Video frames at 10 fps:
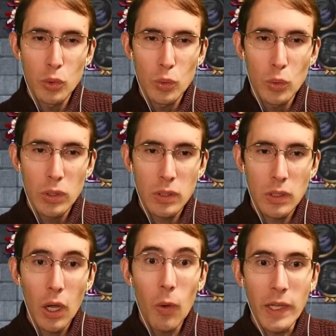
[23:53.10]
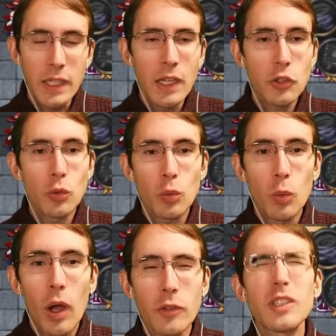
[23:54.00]
Oh, I can't shoot
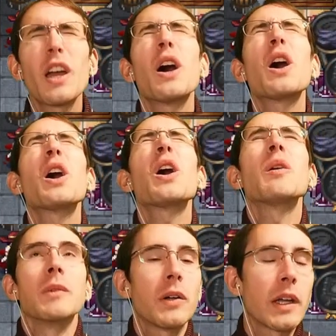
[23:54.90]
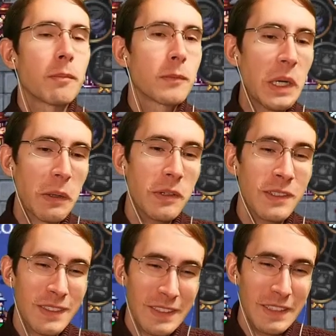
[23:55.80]
through walls. No! Okay, well,
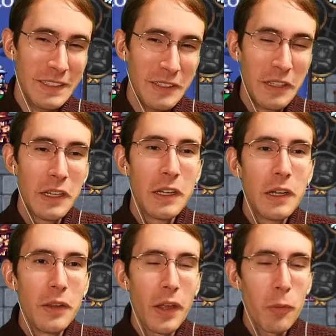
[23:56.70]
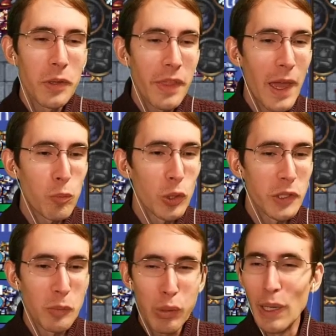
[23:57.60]
there went that
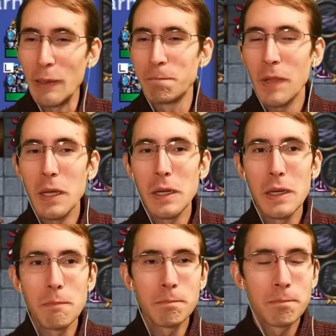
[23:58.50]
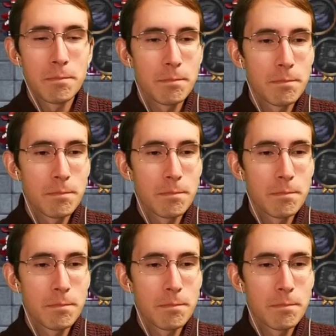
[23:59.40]
brilliant plan. Um,